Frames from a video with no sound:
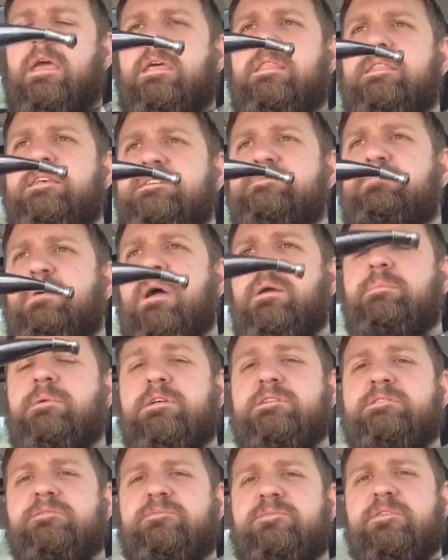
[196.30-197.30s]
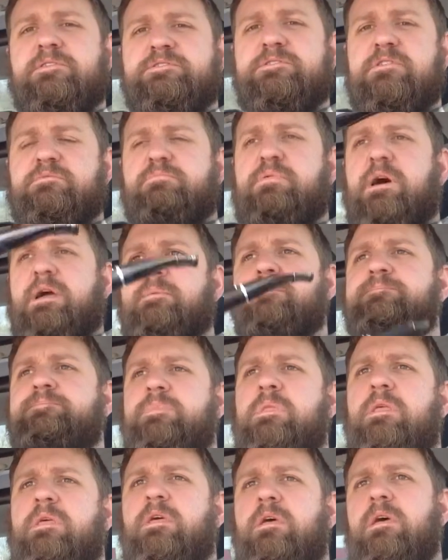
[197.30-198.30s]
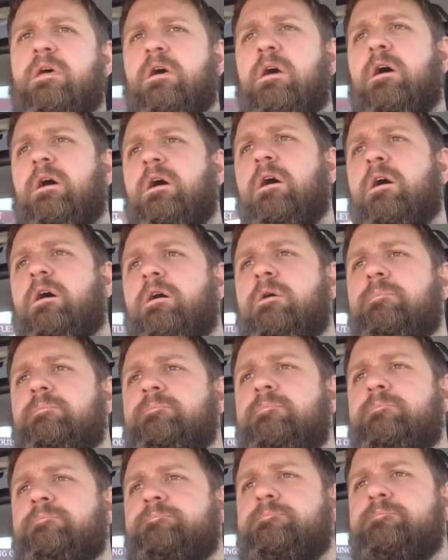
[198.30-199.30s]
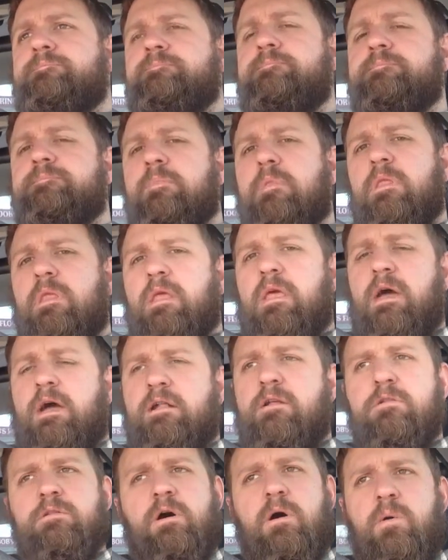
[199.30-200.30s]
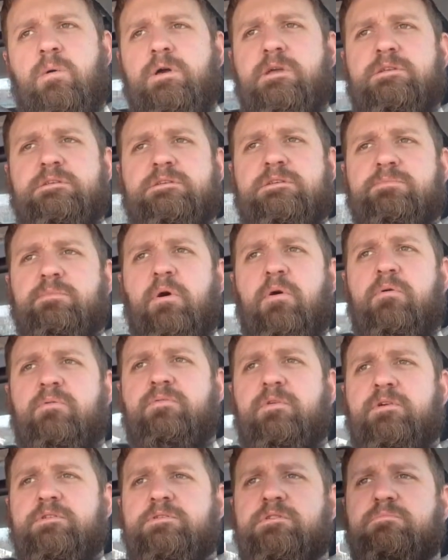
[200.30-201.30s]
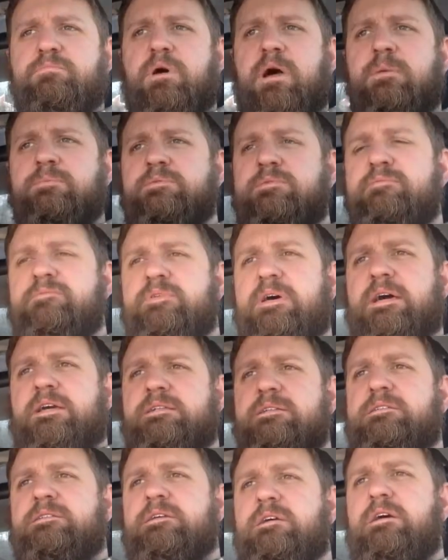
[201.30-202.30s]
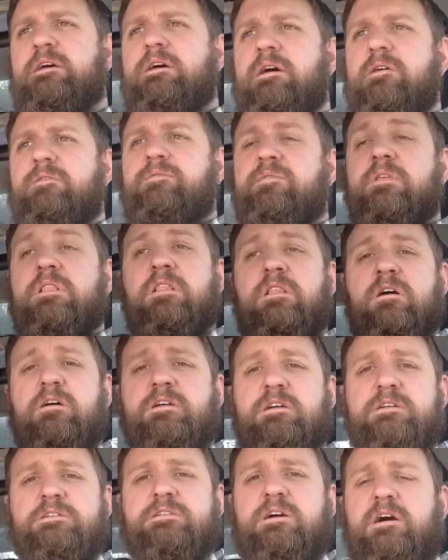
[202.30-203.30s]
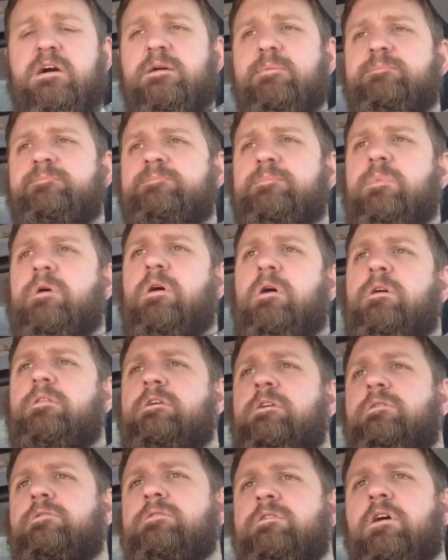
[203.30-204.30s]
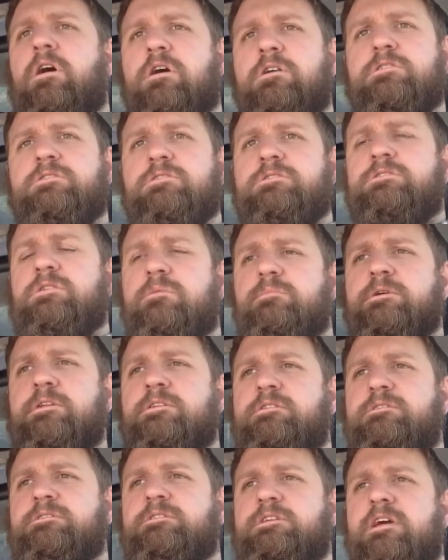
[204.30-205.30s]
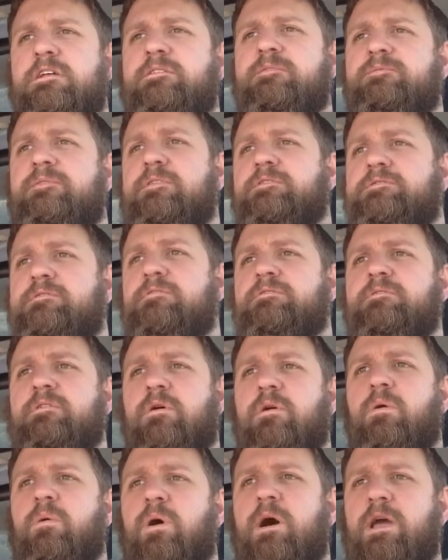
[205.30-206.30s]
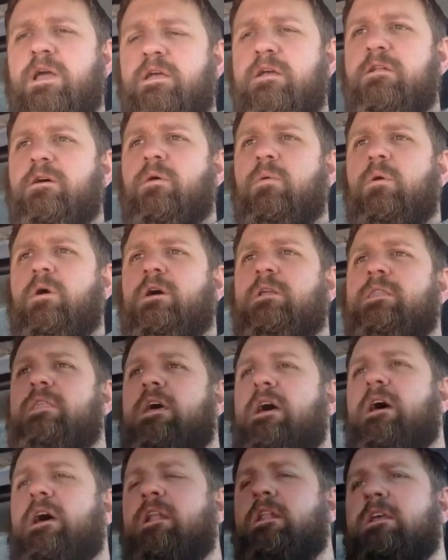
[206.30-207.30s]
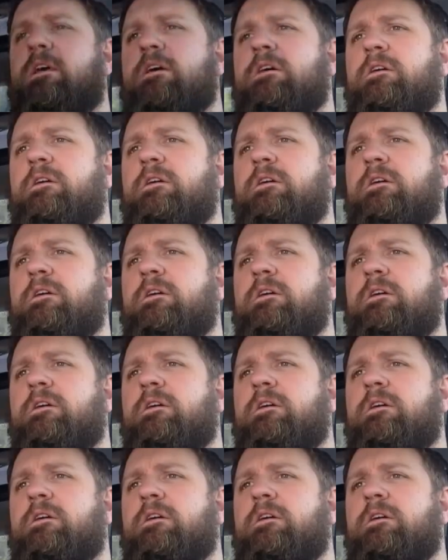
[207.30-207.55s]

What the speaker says: And this pipe, it's a filtered pipe. I don't always smoke filtered pipes. In fact, for the longest time, all the old codgers told me to just take the filter and throw it away. You don't want that.